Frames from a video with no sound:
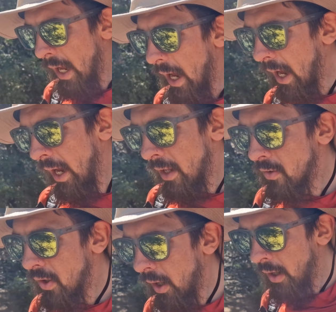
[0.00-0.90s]

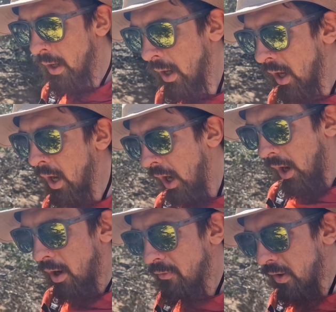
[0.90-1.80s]
And
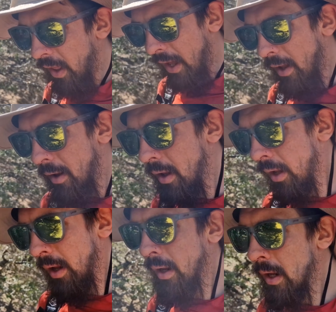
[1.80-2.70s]
after that,
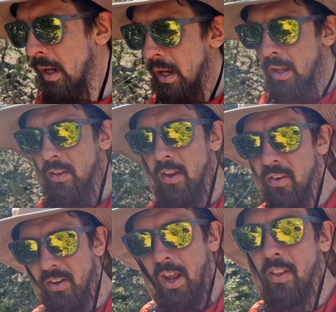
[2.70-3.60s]
there's
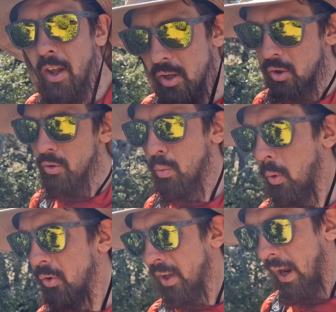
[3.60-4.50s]
another huge
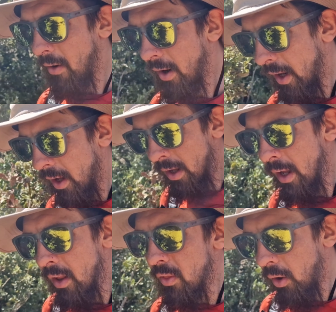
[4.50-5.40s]
water carry
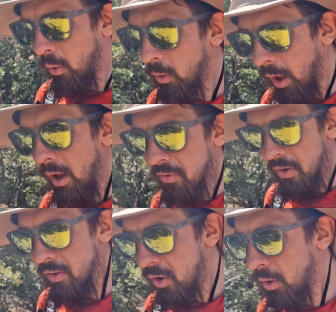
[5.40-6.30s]
that will last
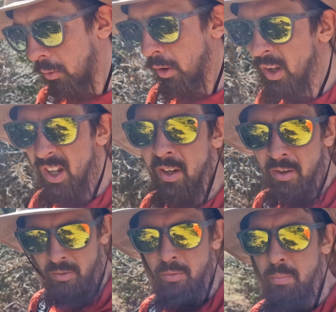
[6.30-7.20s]
until
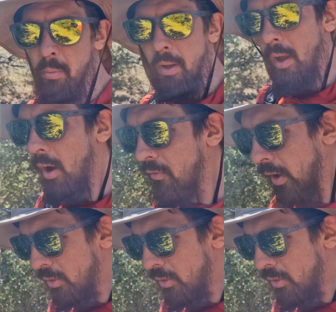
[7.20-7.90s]
probably halfway